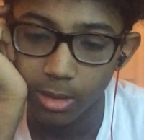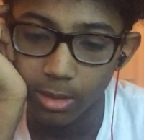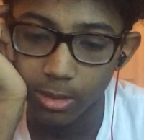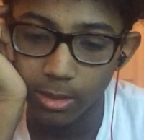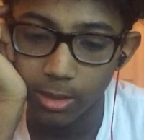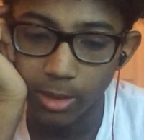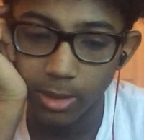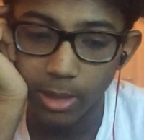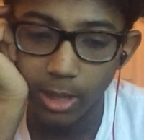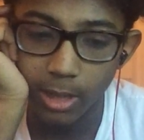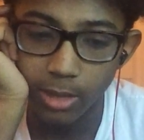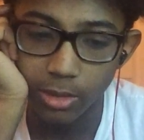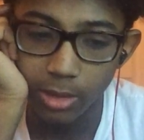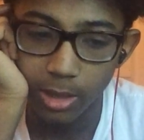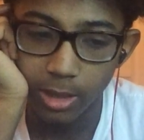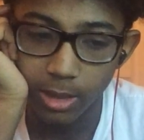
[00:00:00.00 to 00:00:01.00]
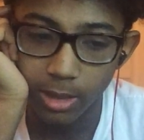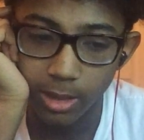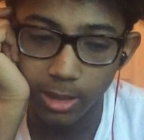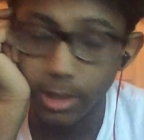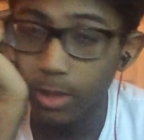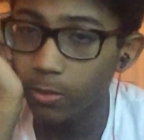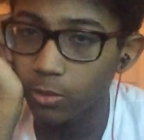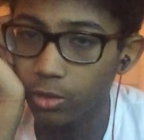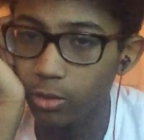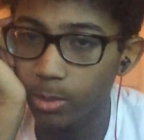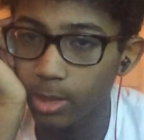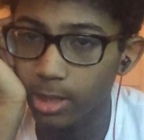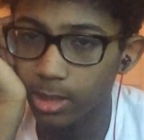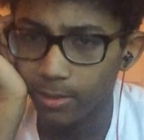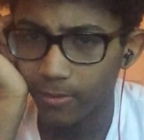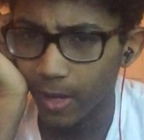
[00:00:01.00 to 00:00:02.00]
they're not trying to get with you
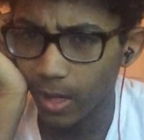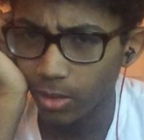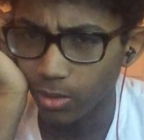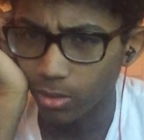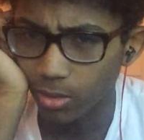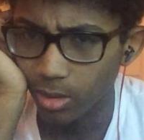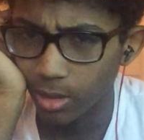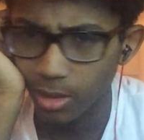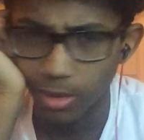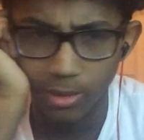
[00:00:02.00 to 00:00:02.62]
because of how you look.